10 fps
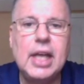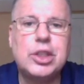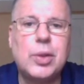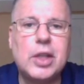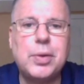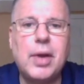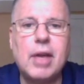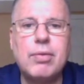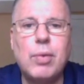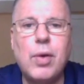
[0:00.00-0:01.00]
Star
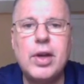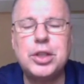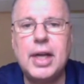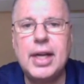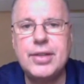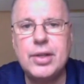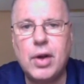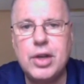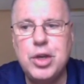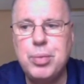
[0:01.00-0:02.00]
Trek Voyager ended
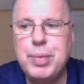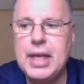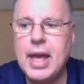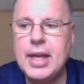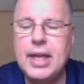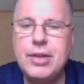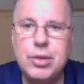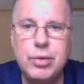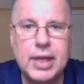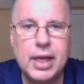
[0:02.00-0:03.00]
on UPN in
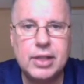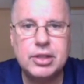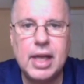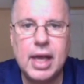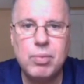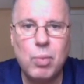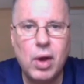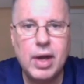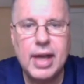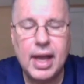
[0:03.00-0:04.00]

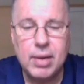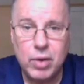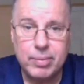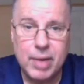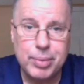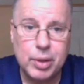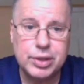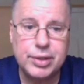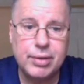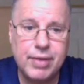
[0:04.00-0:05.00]
2001. And one of my
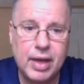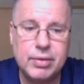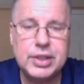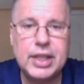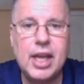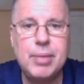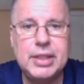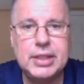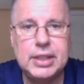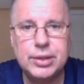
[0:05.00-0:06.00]
personal favorites,
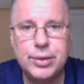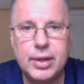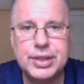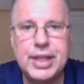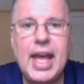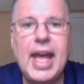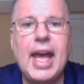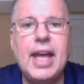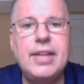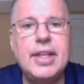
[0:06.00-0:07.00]
ABC's Lost,
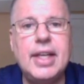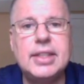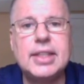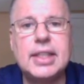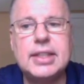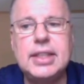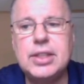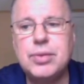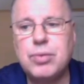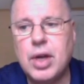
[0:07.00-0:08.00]
ended its
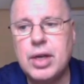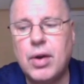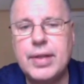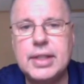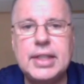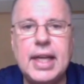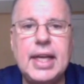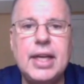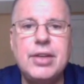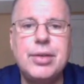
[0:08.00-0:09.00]
6-season run on this
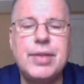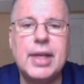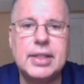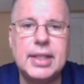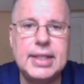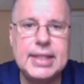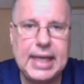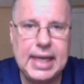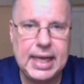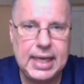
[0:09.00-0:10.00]
day in
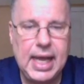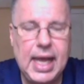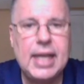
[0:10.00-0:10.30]
2010.